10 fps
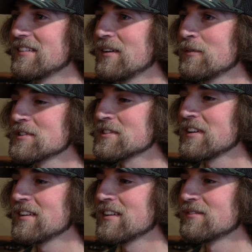It was
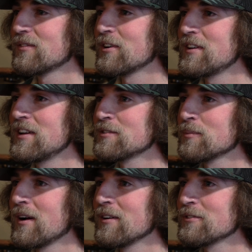a 30-inch
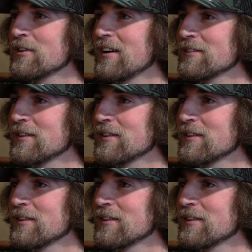brown trout